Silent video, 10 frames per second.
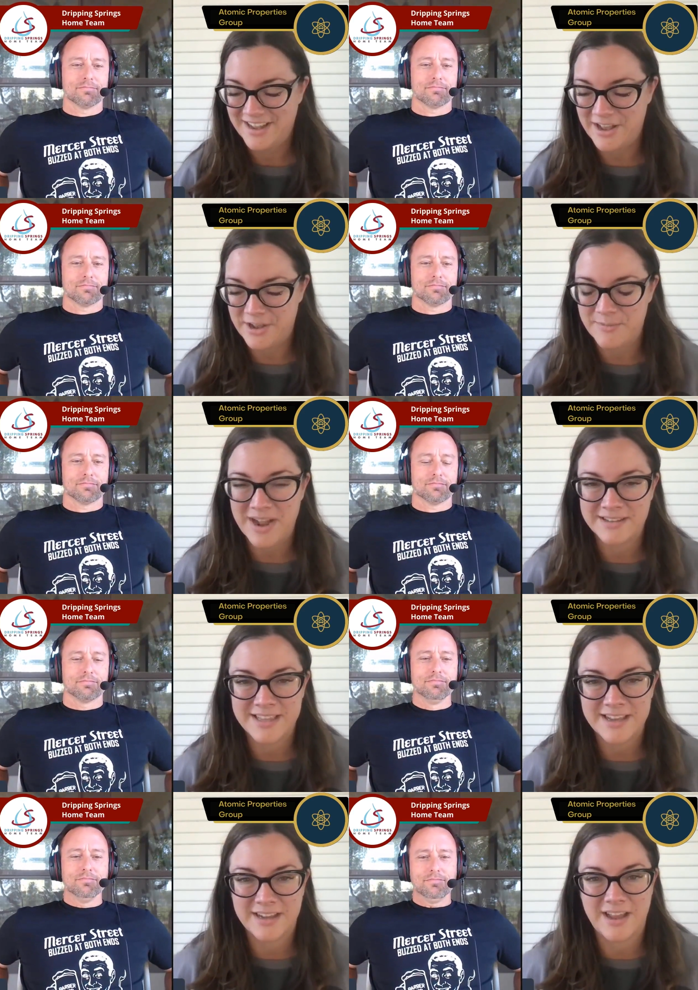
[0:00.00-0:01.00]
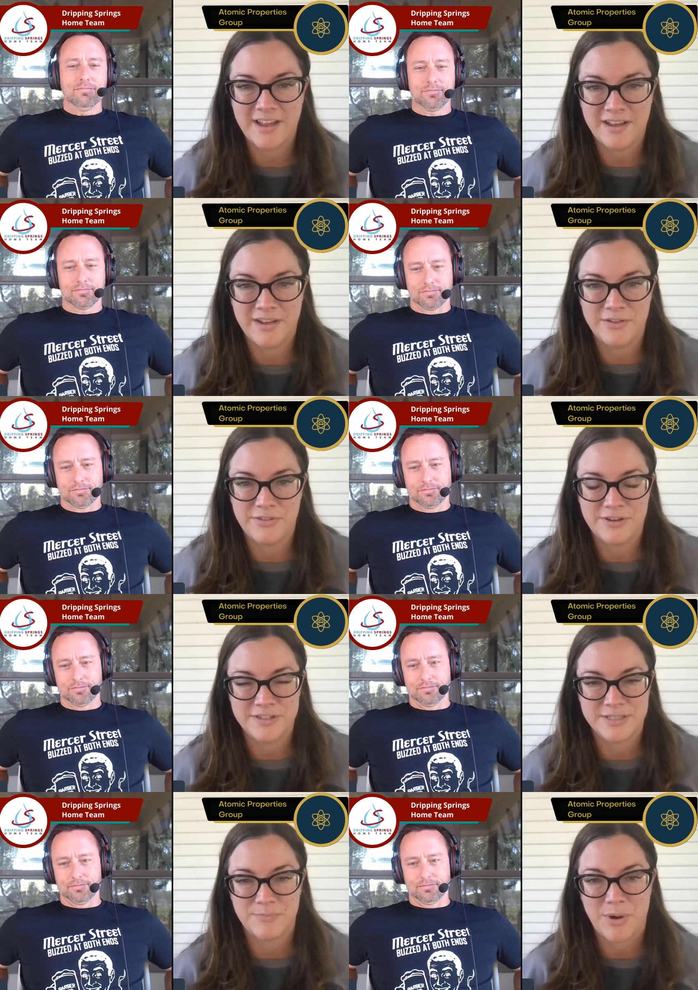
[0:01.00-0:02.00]
Speaker 1: um, I think uh,
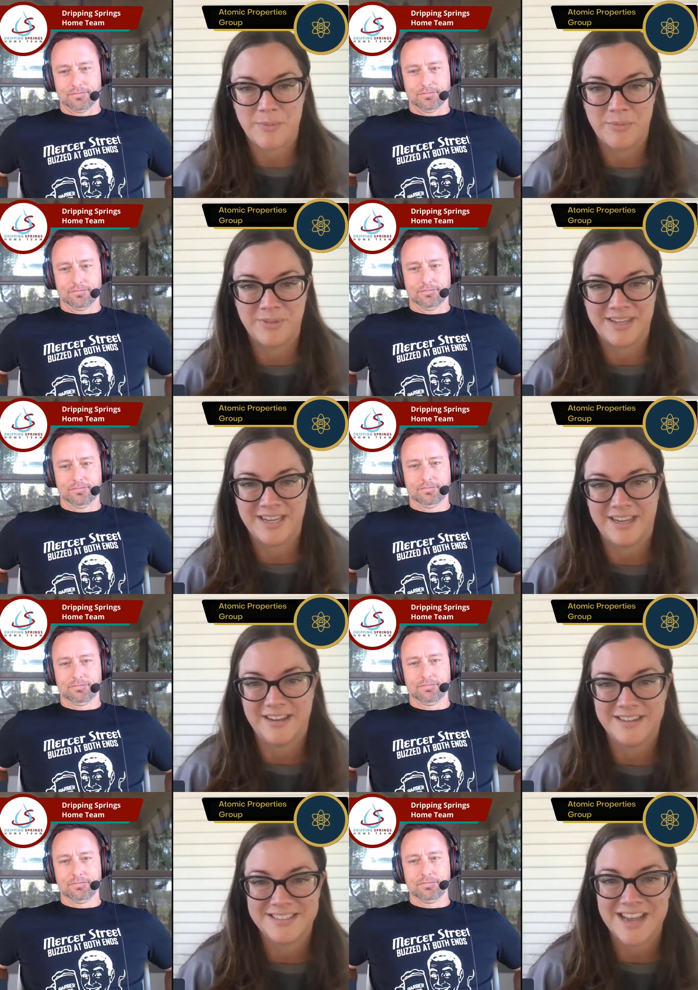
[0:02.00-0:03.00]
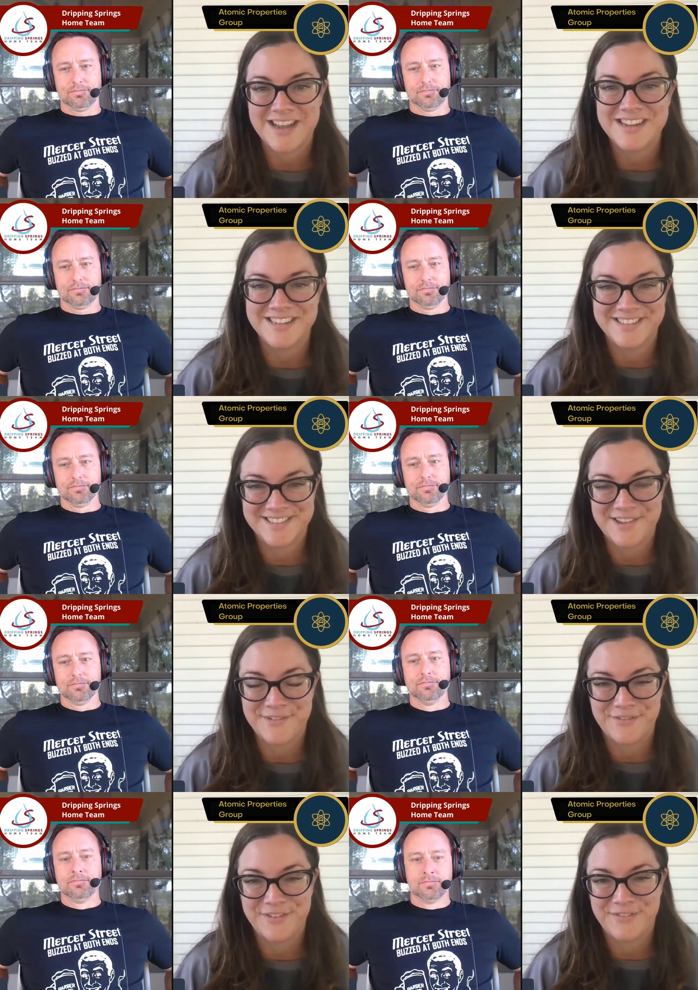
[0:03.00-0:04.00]
there's probably tons
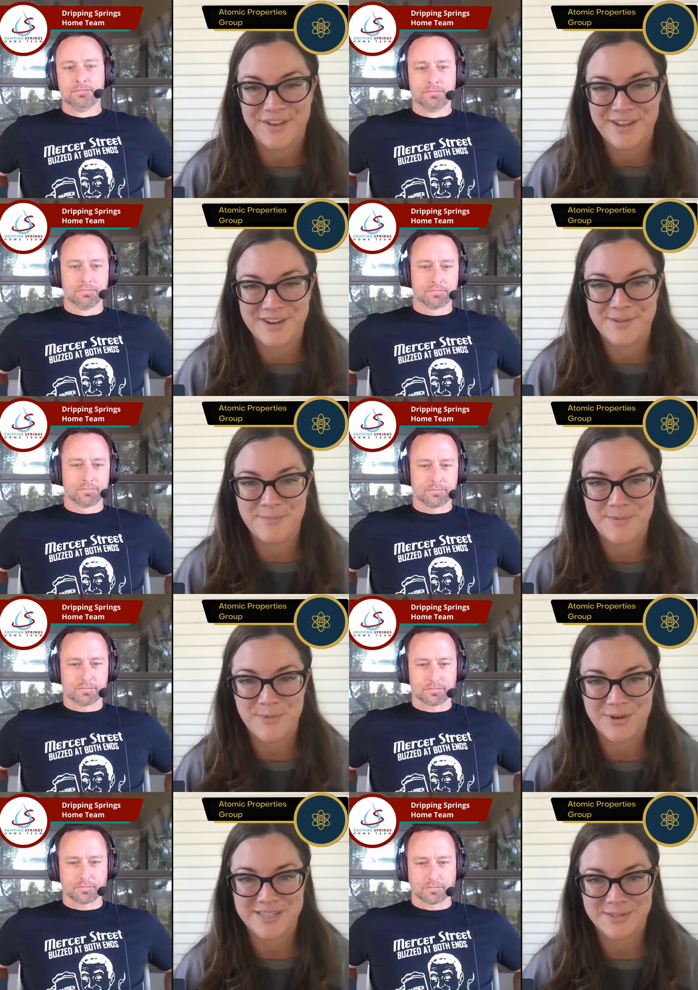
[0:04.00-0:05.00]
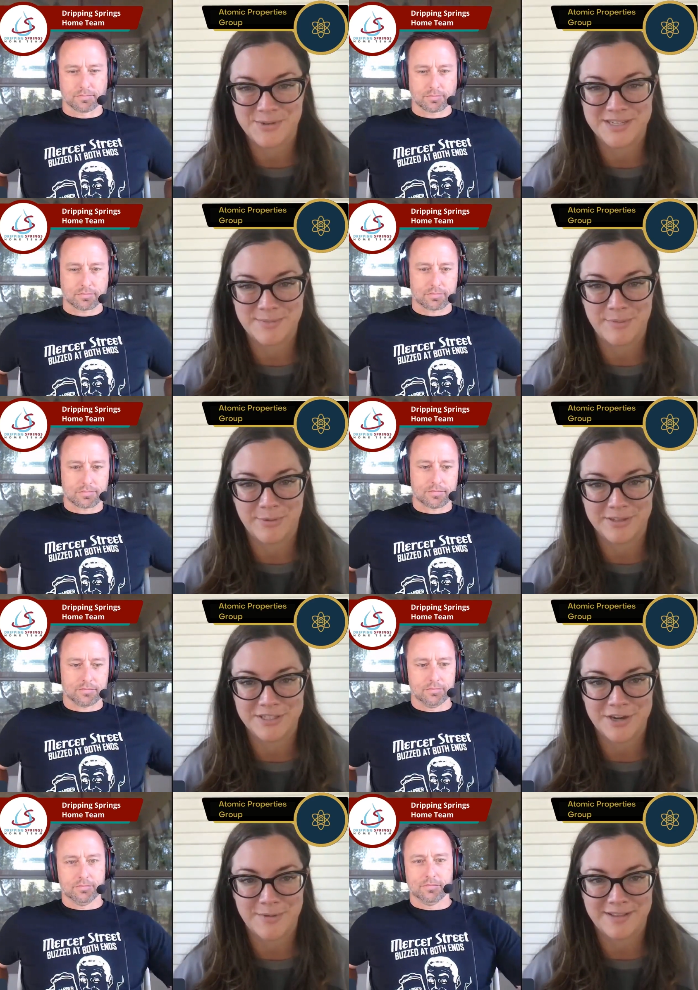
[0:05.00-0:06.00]
of fun memory stories people could
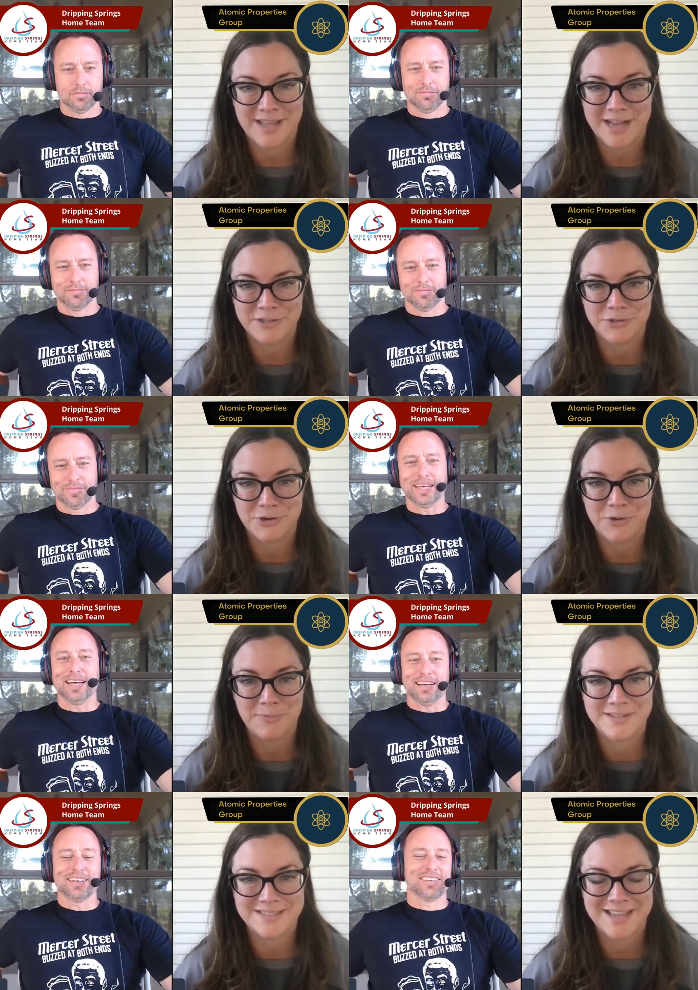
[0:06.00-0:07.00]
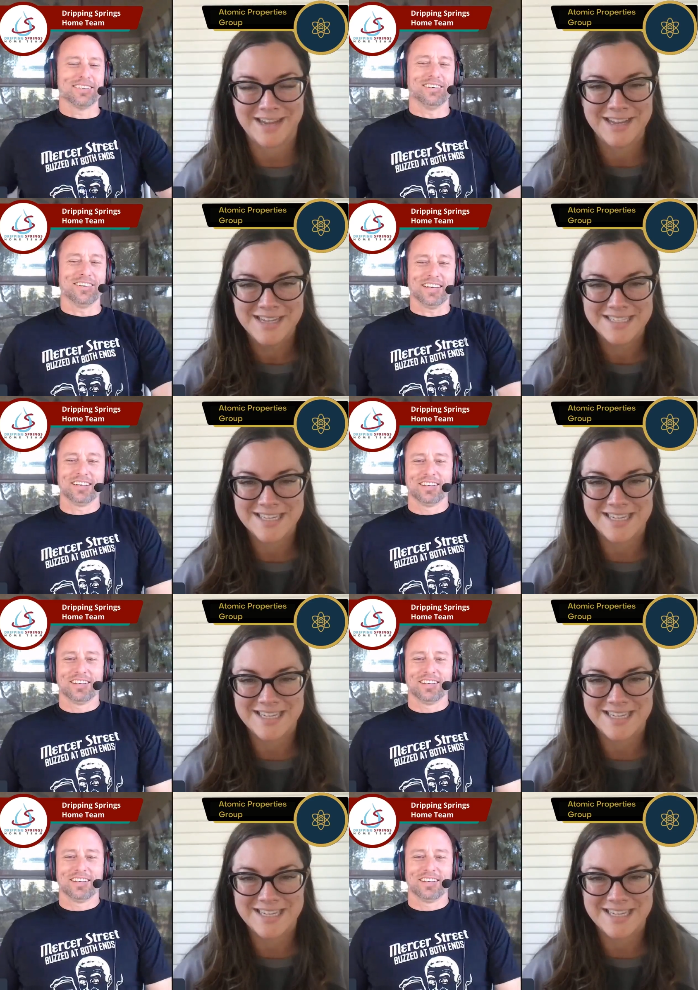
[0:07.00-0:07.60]
share about the Astro. Oh, yeah. Oh, yeah.